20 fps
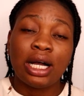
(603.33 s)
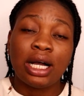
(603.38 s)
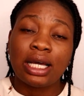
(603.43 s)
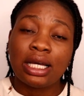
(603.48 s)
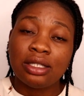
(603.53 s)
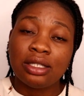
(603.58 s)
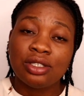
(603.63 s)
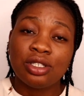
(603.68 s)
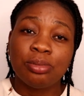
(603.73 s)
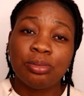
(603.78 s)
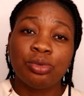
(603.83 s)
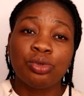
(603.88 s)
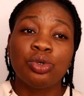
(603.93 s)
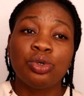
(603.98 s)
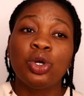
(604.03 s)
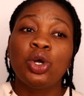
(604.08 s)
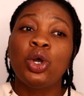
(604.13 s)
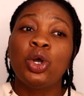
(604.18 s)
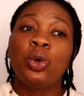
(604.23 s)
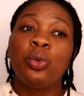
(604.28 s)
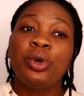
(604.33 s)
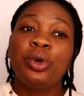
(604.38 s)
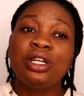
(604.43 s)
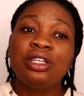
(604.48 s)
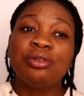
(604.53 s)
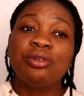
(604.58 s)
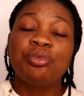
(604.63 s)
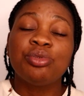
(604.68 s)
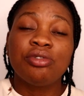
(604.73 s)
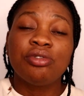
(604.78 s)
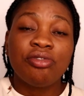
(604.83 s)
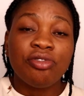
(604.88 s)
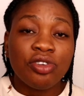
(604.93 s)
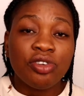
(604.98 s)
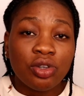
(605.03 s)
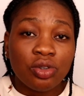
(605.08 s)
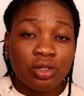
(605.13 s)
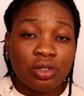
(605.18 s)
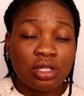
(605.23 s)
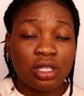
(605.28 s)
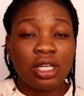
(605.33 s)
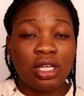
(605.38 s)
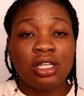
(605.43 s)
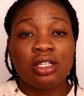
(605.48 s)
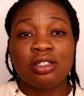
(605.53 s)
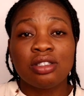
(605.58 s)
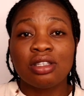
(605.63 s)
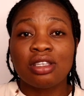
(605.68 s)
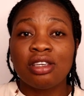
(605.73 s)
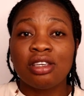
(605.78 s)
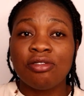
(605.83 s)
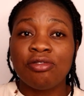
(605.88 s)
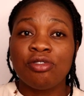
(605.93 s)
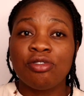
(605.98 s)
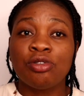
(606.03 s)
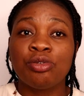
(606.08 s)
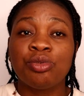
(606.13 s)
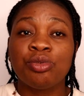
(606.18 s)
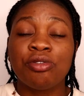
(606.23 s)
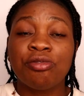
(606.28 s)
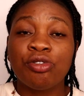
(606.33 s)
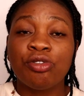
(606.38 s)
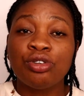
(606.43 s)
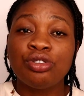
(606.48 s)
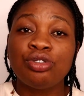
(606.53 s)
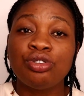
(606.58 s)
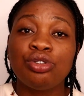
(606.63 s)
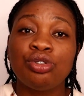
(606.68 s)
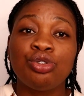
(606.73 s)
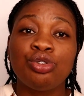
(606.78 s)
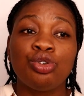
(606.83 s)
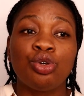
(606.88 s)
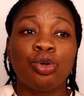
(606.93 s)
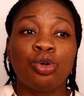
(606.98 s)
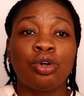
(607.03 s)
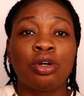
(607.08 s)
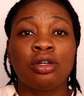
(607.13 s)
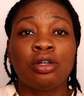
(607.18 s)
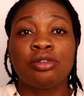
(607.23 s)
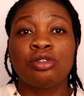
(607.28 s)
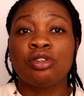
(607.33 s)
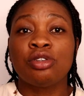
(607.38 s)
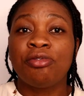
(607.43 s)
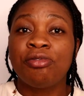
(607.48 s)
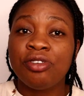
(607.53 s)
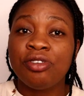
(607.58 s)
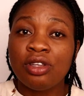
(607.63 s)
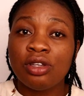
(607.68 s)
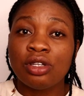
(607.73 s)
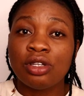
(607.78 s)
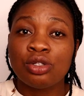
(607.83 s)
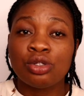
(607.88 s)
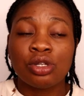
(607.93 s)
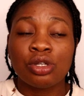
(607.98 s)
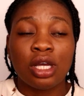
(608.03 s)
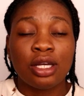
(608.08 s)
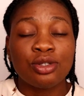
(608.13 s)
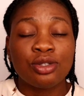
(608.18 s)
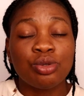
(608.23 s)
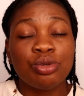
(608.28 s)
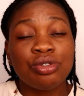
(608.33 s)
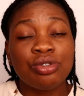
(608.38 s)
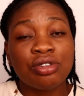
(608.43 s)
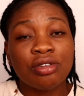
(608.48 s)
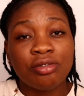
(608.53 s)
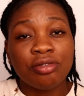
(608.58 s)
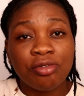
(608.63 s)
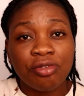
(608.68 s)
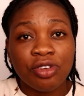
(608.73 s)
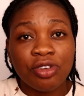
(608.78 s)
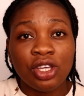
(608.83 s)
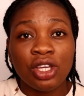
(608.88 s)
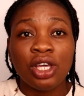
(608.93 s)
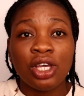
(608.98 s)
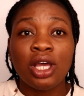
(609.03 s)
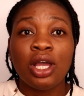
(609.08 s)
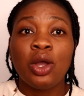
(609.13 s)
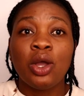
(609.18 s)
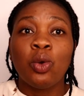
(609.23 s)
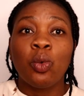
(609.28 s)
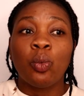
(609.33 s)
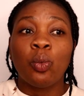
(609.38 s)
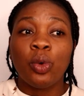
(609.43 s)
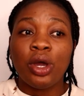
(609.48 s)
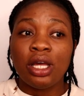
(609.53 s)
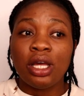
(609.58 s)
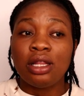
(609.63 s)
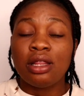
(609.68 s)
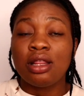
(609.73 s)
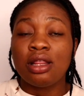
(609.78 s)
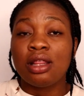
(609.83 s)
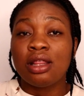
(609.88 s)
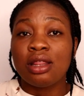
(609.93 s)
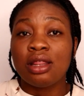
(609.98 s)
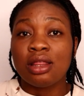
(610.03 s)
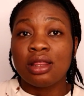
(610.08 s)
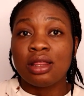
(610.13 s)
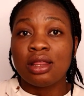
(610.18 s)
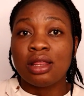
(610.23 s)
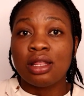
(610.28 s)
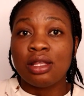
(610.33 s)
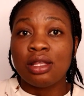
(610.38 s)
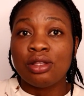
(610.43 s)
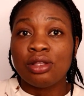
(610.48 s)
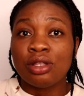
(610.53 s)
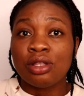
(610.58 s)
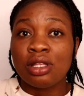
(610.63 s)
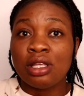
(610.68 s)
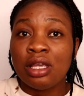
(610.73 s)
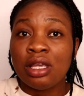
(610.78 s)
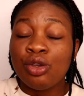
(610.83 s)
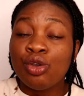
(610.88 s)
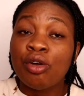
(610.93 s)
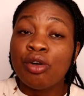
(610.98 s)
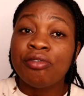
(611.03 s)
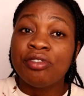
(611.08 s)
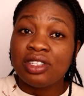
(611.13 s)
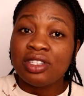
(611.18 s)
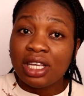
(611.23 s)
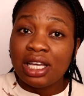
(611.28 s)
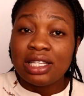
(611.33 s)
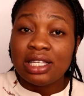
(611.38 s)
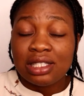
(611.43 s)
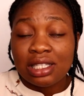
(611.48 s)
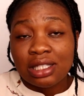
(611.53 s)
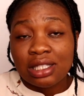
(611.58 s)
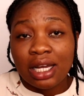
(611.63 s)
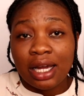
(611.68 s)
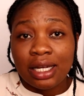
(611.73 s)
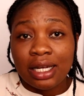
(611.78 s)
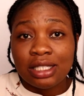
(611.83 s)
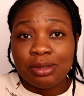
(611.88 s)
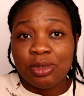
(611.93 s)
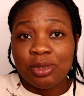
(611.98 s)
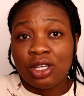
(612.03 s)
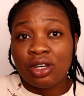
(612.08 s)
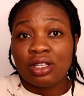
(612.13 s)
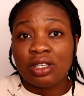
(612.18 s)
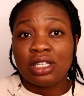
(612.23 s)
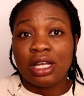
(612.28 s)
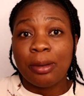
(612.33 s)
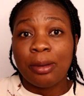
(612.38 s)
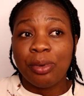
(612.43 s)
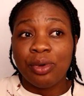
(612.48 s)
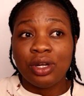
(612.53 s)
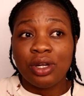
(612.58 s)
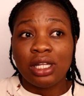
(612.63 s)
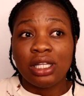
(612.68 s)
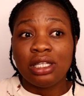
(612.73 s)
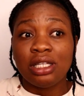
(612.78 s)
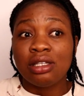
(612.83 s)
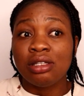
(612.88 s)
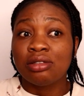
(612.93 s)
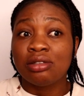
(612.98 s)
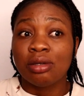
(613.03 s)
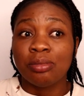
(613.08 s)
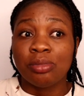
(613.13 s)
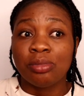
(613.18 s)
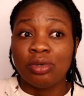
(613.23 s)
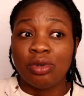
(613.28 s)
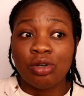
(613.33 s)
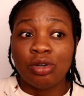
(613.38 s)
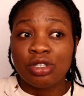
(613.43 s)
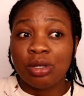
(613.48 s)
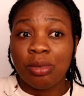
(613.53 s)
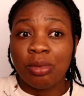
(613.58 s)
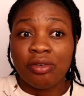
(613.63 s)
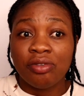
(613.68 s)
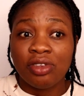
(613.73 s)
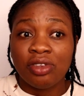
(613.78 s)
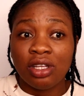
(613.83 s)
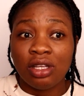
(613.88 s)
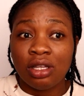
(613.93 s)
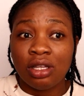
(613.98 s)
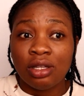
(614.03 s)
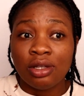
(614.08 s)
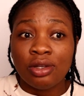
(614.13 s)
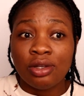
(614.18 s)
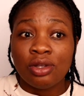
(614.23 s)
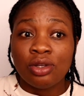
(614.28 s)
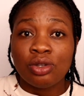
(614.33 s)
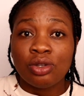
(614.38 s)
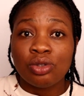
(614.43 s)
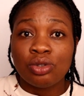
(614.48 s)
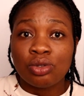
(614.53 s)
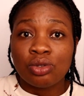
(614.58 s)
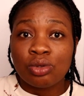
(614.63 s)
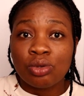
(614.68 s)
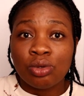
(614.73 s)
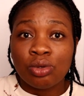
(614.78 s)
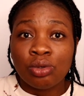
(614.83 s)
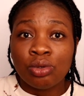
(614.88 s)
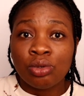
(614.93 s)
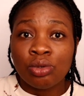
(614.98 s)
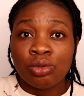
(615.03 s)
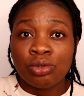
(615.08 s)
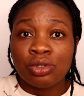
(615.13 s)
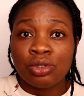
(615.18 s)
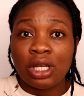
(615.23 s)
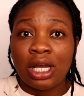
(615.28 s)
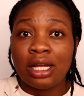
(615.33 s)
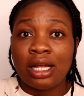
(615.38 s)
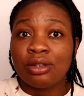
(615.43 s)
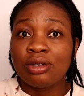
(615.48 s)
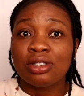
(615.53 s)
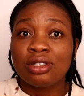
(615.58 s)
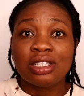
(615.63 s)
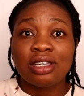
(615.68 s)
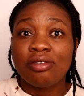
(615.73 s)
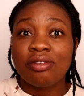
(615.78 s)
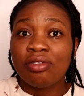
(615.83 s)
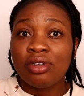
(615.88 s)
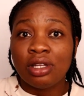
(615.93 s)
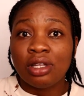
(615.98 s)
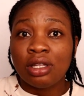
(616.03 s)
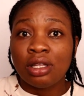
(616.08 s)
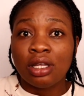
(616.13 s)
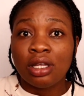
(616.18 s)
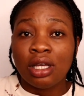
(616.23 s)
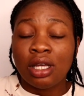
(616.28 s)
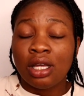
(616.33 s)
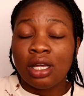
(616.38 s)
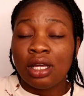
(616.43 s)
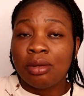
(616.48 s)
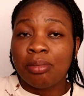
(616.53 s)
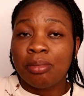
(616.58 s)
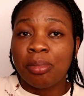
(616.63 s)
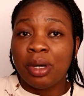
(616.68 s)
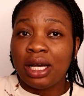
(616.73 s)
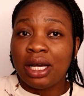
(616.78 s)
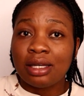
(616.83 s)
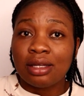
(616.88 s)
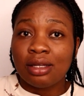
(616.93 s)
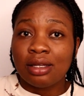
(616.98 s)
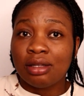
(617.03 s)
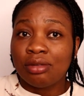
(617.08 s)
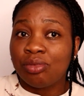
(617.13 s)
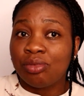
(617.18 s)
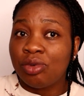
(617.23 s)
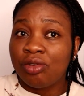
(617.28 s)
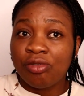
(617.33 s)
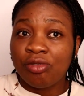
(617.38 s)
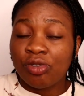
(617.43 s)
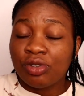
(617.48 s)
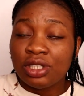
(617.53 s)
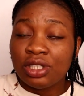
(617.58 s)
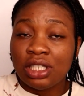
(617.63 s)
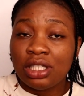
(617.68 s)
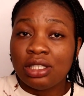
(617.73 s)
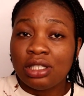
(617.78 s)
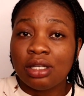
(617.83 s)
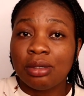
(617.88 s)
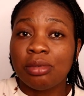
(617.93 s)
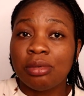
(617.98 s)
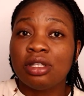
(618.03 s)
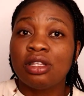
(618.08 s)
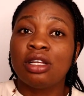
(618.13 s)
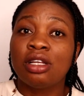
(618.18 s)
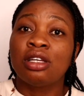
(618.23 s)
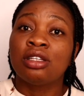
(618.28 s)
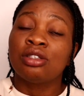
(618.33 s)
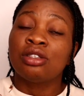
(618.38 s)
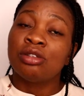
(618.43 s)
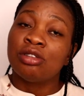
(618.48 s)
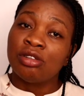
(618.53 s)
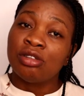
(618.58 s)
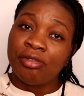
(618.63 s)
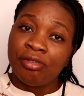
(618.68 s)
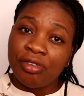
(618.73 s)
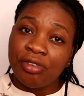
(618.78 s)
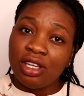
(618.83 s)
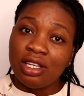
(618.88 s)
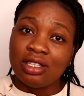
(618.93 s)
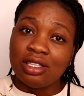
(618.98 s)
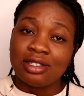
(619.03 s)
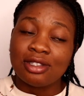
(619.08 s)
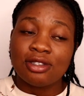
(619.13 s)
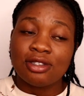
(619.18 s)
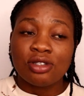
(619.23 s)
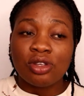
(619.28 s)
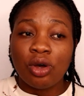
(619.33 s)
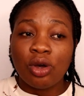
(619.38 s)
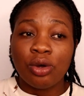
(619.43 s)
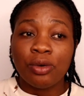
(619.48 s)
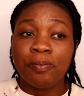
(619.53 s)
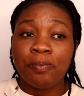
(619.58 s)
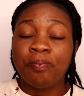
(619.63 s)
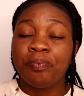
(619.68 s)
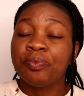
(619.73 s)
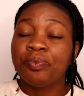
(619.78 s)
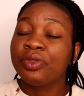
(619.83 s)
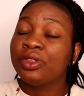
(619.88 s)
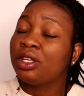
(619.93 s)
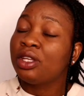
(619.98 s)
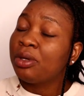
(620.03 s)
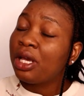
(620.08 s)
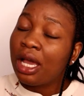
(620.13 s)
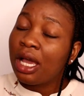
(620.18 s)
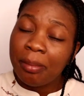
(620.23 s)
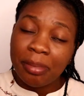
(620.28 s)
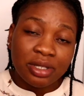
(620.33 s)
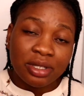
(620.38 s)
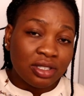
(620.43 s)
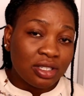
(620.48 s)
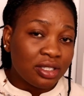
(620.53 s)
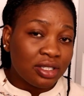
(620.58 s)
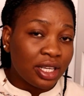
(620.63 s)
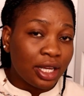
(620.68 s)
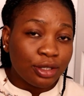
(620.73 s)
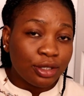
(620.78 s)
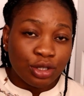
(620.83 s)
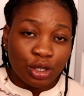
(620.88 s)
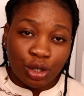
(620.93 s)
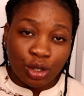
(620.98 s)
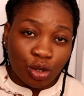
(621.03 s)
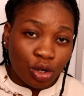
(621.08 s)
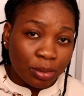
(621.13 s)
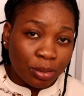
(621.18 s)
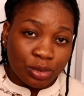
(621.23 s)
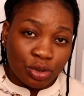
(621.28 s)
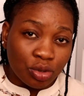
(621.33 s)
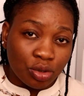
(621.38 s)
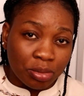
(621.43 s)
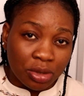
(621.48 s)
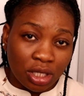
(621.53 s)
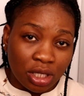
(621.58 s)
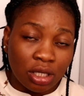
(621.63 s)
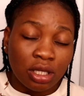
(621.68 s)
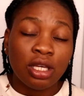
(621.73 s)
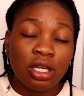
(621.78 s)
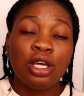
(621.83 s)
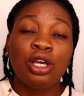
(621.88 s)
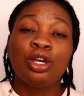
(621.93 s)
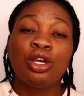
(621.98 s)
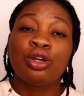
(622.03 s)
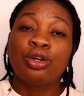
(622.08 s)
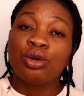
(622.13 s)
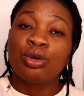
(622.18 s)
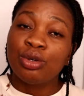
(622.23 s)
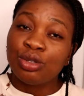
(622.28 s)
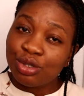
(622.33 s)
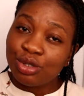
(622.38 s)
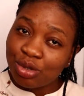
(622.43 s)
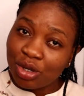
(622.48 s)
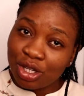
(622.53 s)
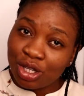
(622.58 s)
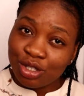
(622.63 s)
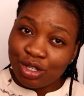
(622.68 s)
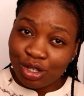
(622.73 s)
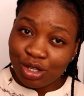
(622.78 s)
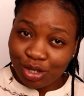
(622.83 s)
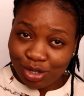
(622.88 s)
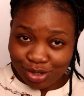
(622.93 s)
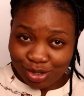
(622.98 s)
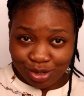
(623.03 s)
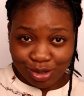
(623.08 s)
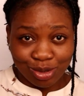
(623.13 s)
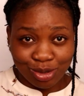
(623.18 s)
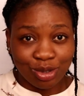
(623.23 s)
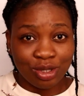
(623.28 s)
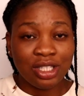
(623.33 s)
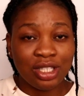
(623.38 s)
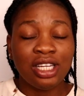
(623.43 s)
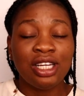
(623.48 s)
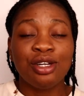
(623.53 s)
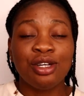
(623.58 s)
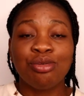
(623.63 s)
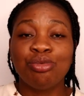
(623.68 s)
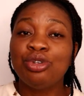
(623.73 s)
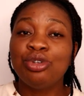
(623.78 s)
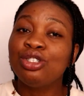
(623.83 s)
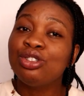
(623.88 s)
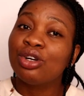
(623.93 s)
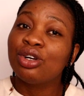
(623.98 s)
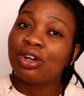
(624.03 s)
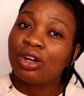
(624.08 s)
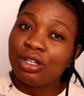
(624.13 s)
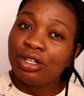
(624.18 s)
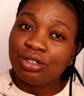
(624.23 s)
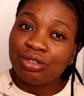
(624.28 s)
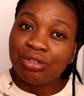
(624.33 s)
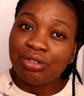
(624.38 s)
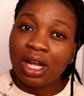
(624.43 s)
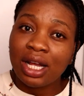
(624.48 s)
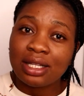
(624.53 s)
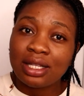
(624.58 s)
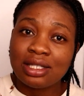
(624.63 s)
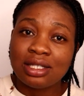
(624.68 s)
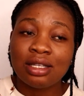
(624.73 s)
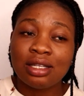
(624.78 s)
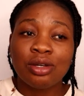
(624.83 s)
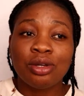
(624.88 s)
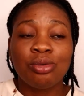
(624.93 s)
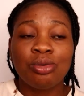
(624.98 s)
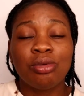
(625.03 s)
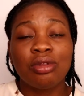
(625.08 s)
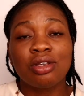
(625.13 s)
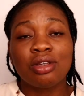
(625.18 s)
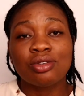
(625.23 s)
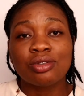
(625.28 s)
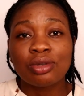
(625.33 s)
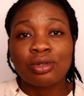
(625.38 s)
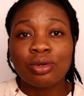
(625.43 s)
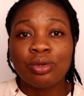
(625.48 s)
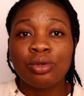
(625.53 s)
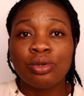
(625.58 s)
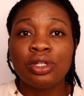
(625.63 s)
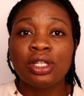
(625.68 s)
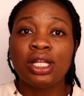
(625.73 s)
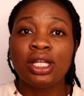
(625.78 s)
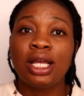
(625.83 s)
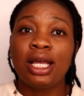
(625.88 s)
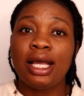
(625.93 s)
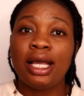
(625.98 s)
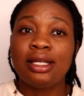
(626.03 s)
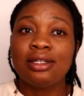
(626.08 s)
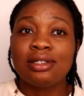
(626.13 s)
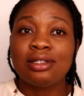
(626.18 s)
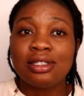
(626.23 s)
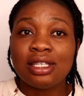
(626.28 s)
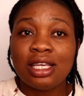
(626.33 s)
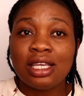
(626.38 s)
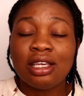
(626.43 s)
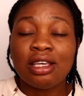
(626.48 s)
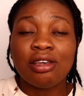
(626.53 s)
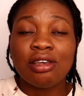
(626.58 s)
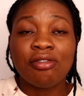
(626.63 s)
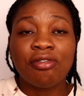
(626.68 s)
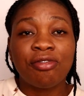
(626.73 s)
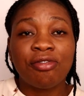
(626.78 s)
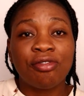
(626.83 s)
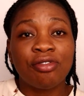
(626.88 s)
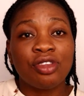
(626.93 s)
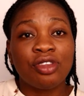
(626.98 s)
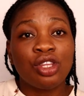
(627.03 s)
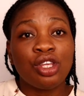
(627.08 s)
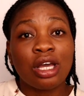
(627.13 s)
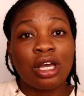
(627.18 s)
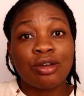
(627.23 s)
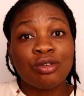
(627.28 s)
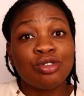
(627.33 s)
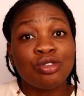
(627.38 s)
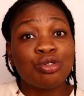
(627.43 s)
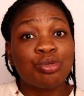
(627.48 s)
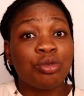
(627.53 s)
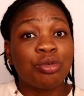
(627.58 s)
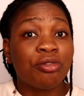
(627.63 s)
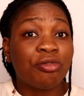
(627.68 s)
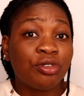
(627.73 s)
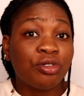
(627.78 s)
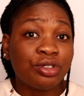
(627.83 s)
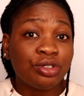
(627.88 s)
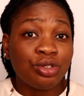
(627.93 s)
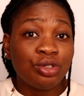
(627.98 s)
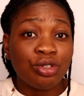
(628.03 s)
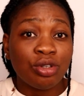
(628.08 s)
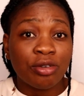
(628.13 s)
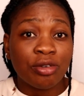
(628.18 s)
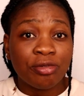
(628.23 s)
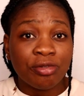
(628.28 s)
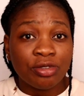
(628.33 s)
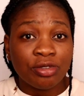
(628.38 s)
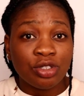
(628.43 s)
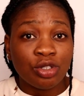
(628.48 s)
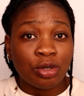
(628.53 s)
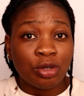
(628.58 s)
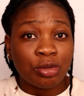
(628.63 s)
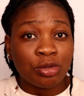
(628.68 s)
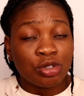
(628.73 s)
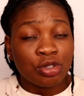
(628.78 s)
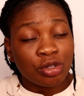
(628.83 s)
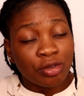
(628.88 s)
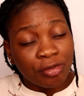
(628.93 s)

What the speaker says: accountable when they refuse to refund you your tuition fee when your visa is denied, because apparently some of the schools are not giving back, refunding the fees. So the embassy said, don't come to me, go straight to the school, read your contracts with the school, and see if they are going to refund you your